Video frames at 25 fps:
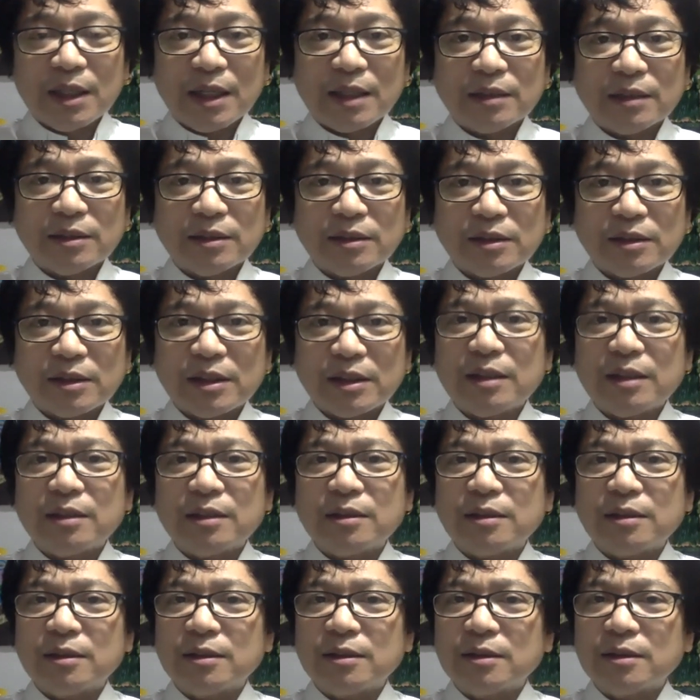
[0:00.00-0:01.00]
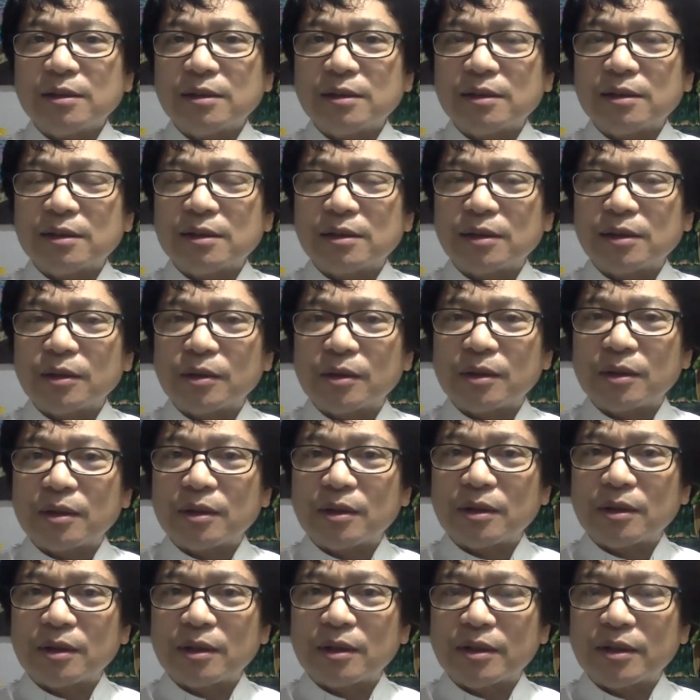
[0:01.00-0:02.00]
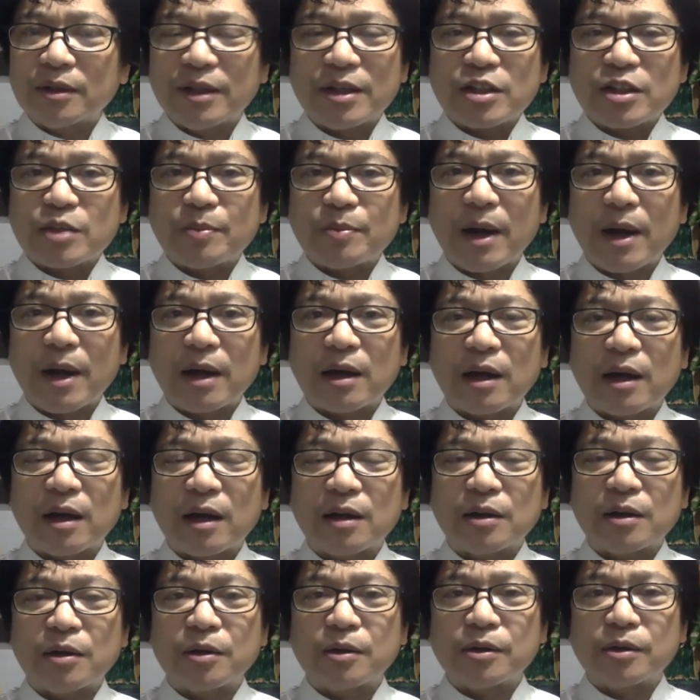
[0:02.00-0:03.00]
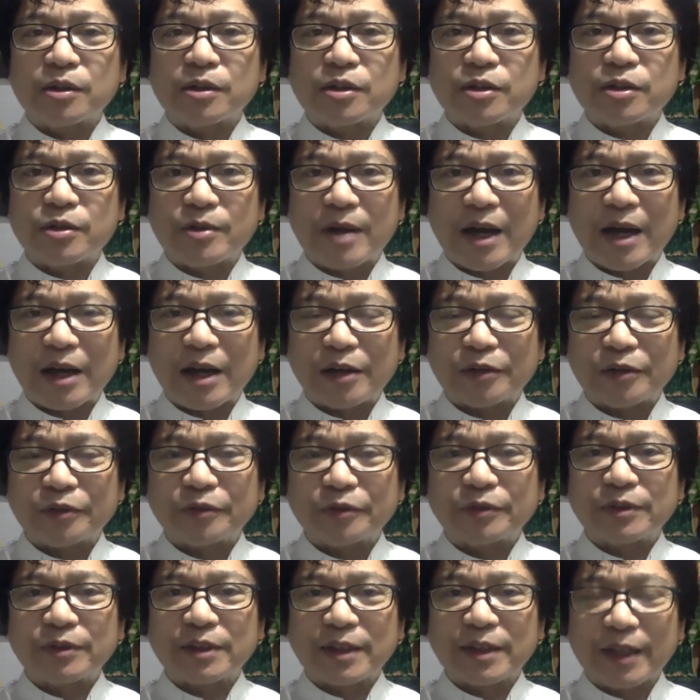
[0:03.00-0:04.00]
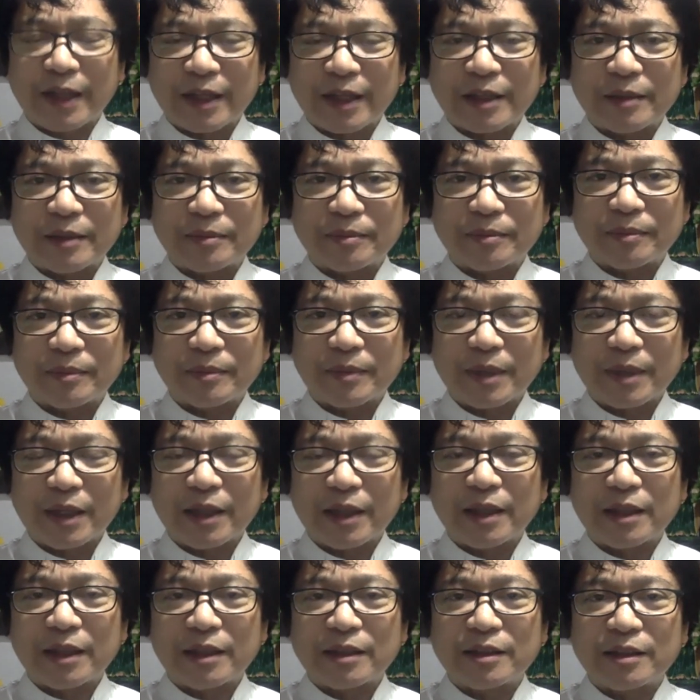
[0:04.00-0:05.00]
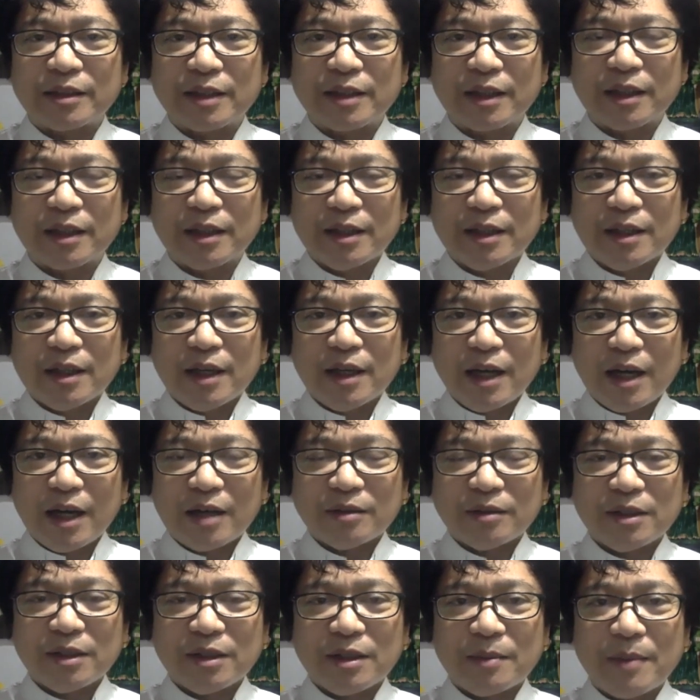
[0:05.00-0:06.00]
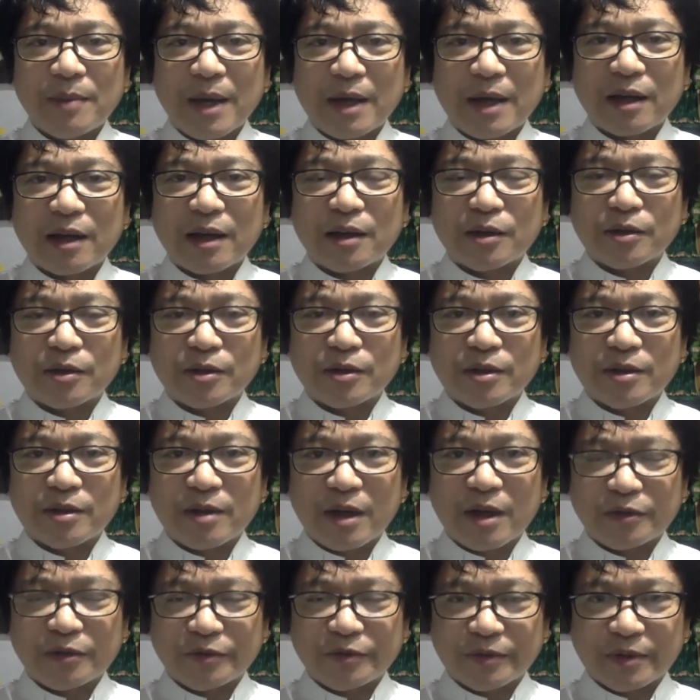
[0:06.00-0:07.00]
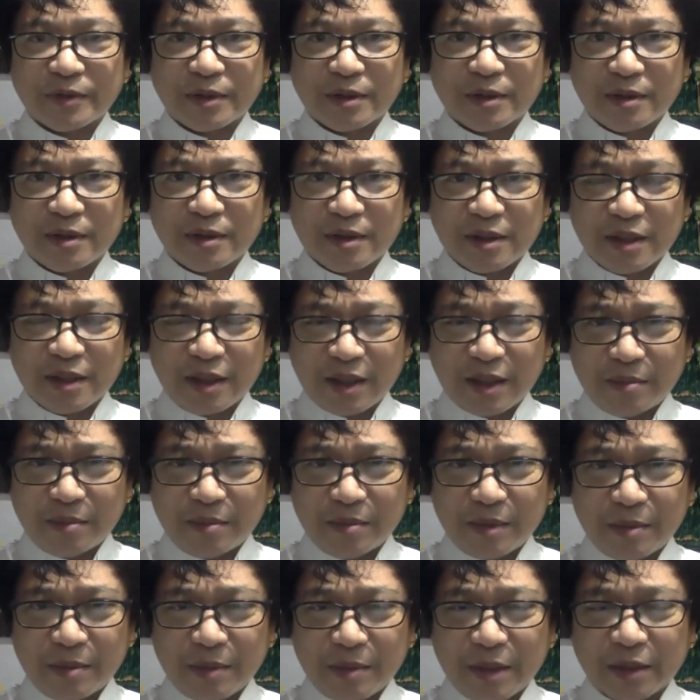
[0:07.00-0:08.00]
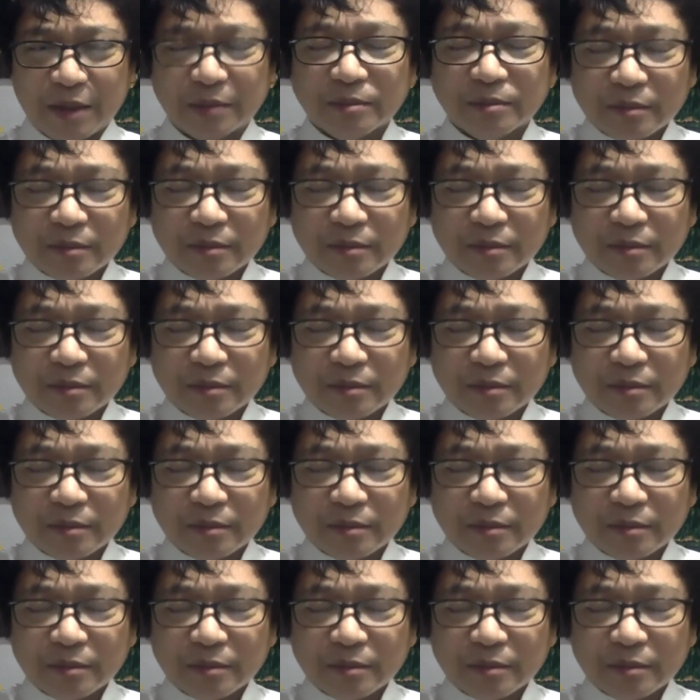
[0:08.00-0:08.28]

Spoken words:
Until this Bangalore draft came, and how did the Bangalore draft come about?